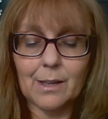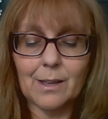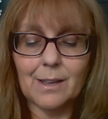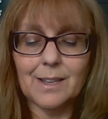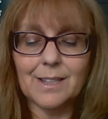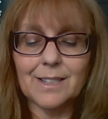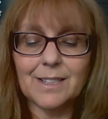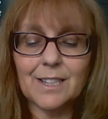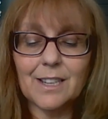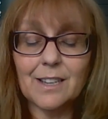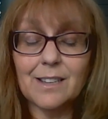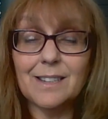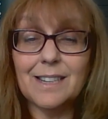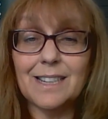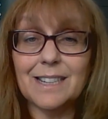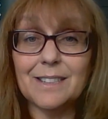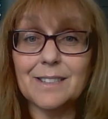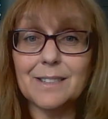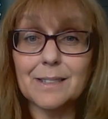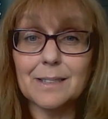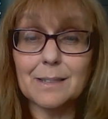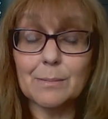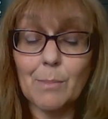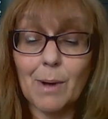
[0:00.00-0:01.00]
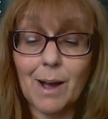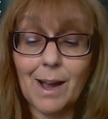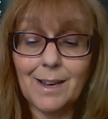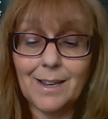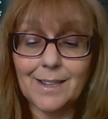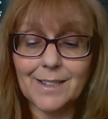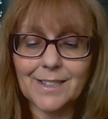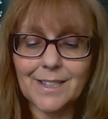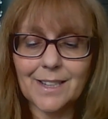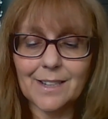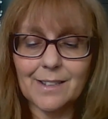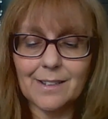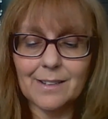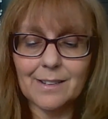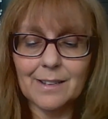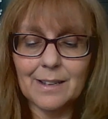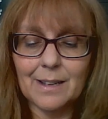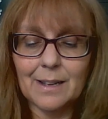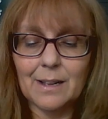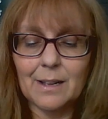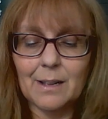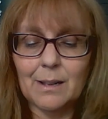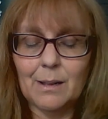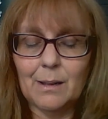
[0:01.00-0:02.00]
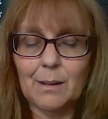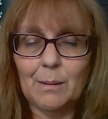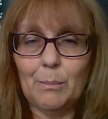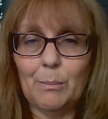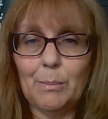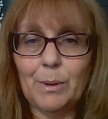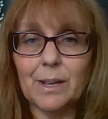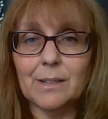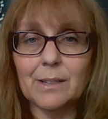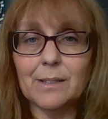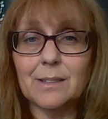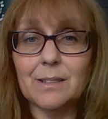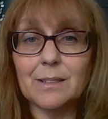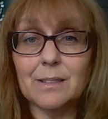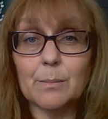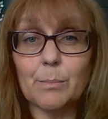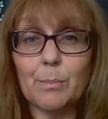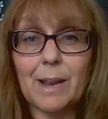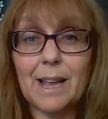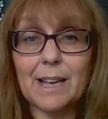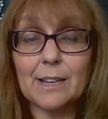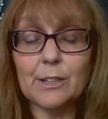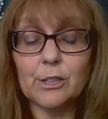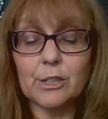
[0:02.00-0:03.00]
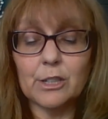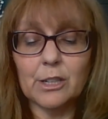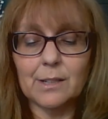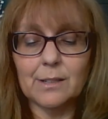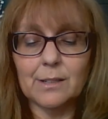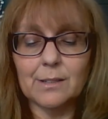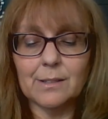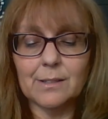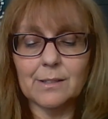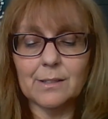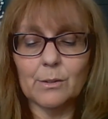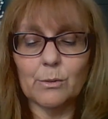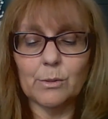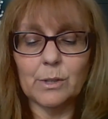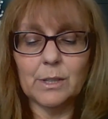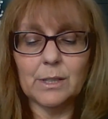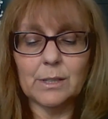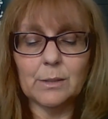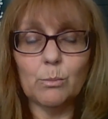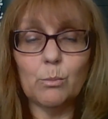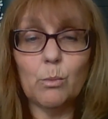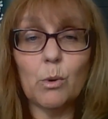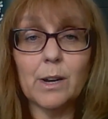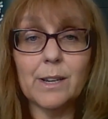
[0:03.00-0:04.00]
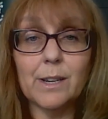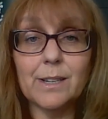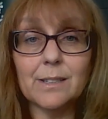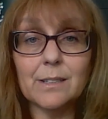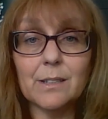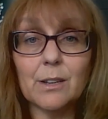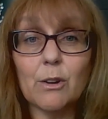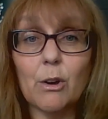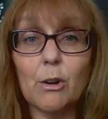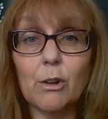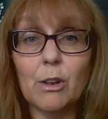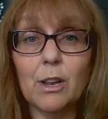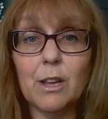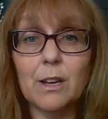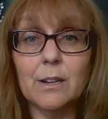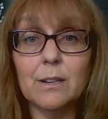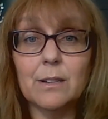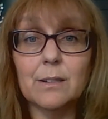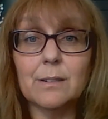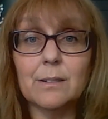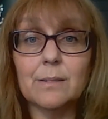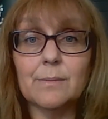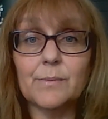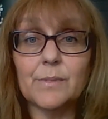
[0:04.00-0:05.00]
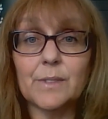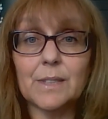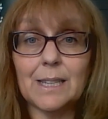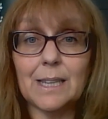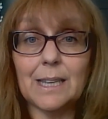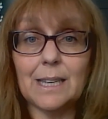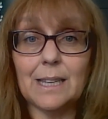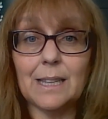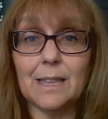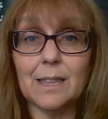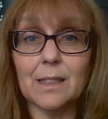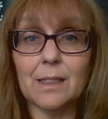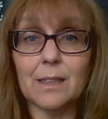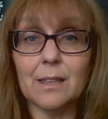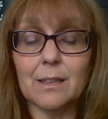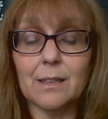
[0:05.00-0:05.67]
turning to smile at her, blood splashes on his white collar, teeth.